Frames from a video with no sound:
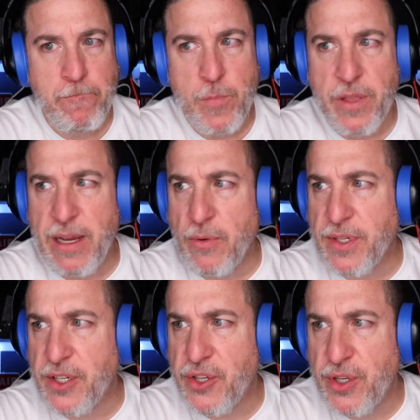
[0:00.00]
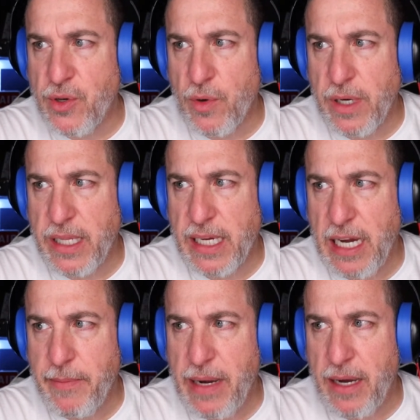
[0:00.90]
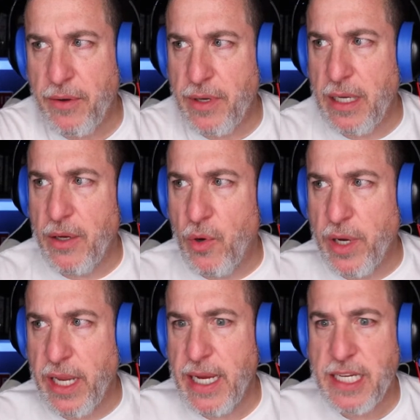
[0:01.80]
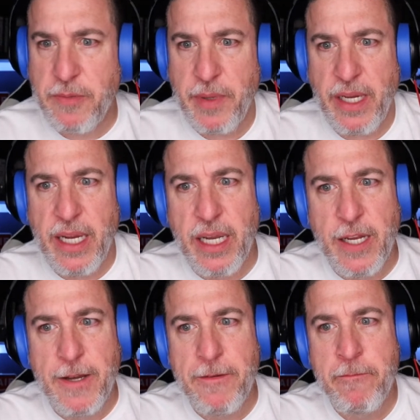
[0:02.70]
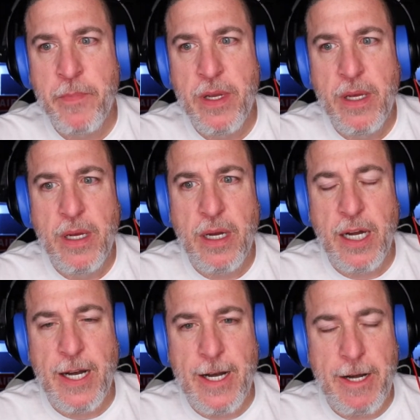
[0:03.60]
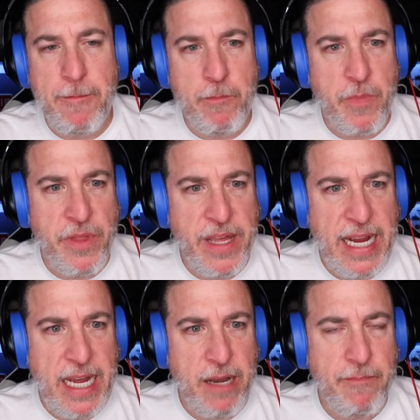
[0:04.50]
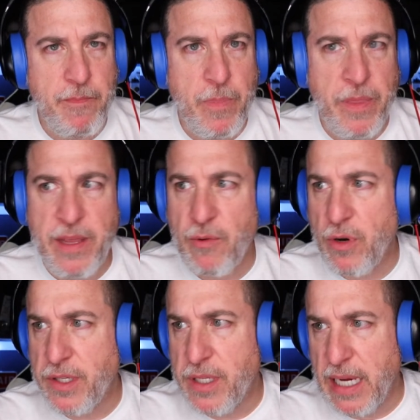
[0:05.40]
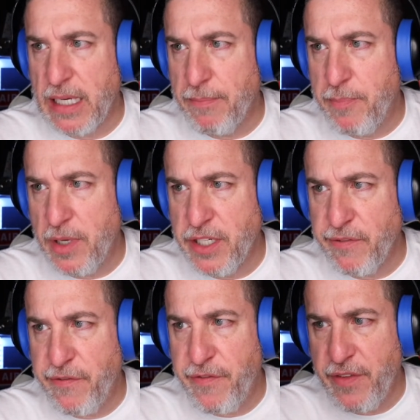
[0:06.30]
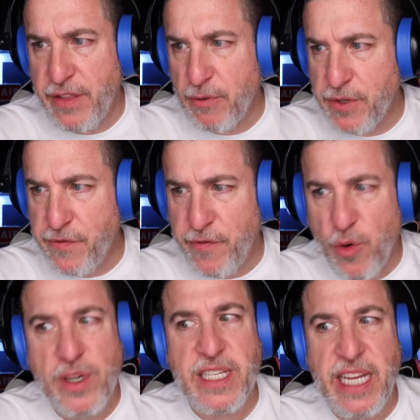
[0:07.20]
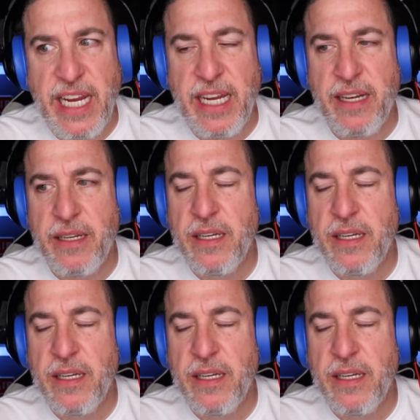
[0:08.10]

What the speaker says: There was a story that came out on ESPN, that there was like a bunch of, there was 14